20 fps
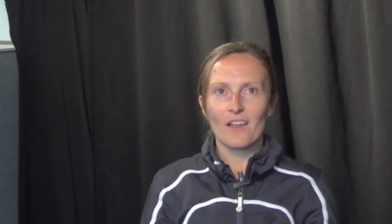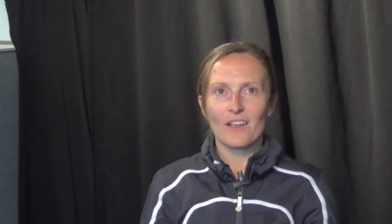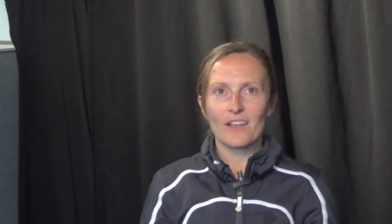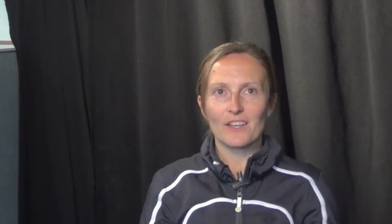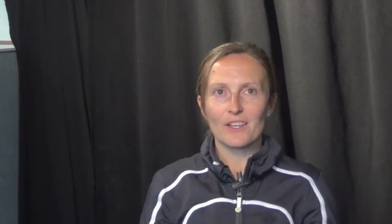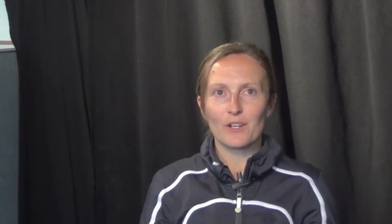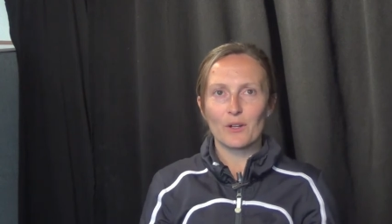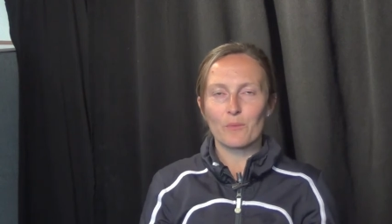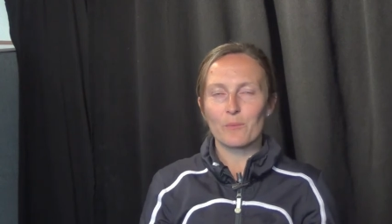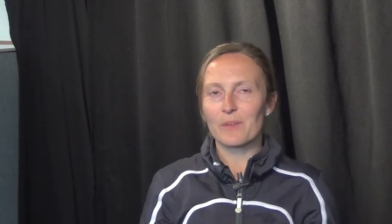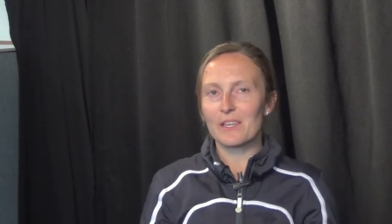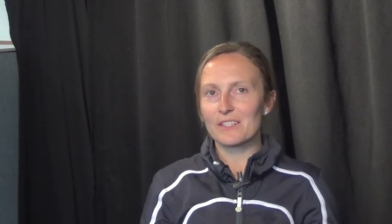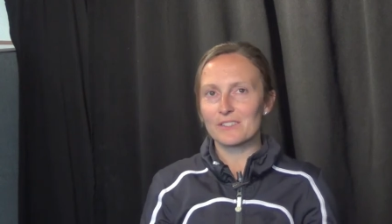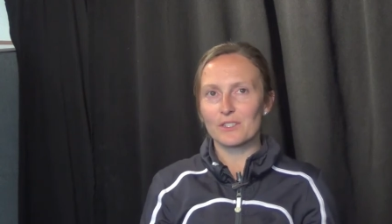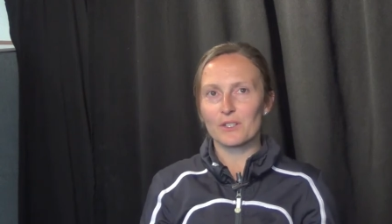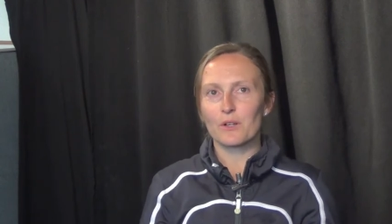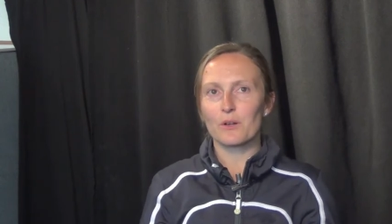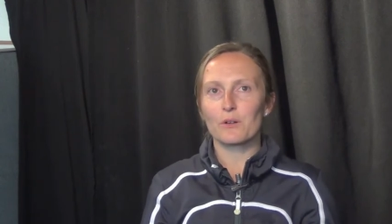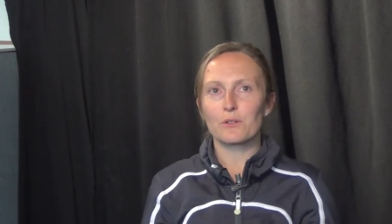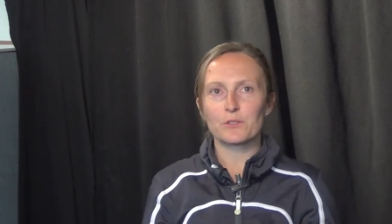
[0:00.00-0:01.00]
you know, me as
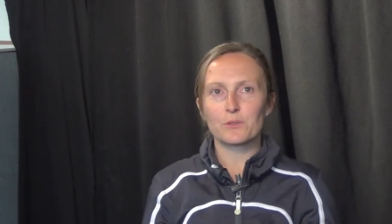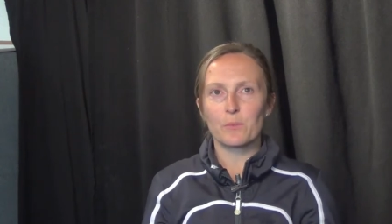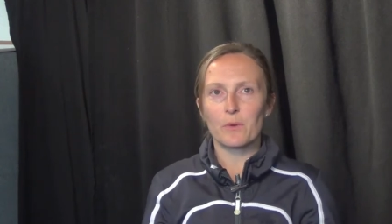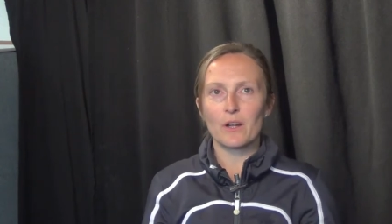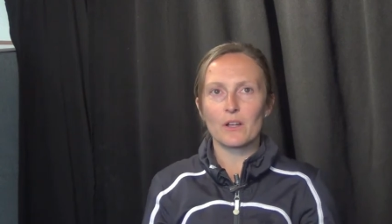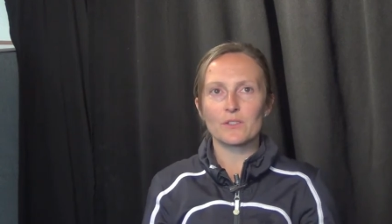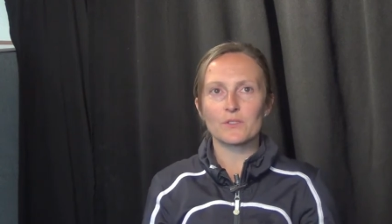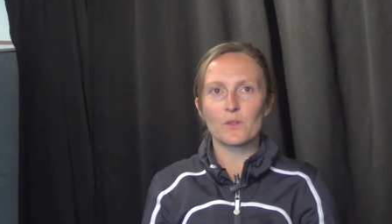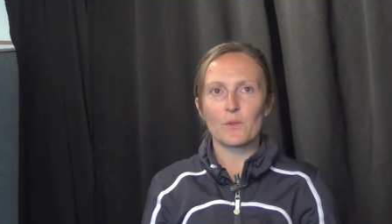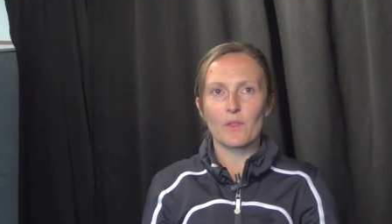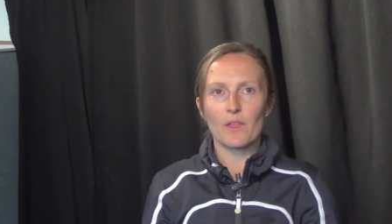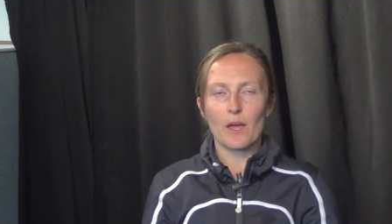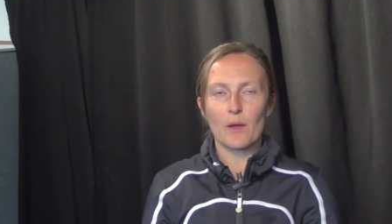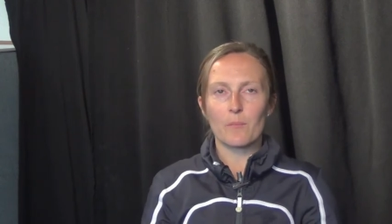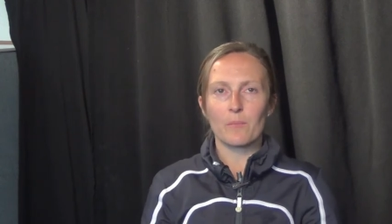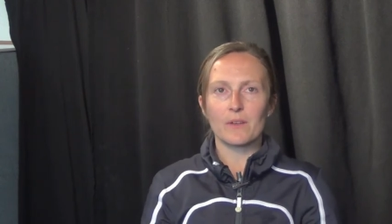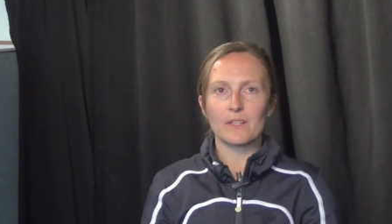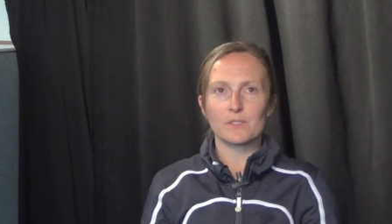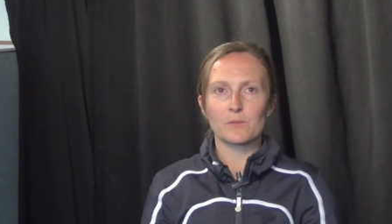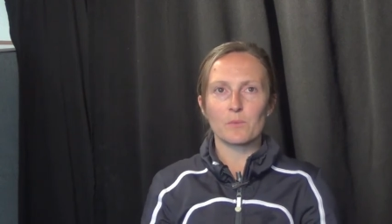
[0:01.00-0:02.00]
a coach, but also them as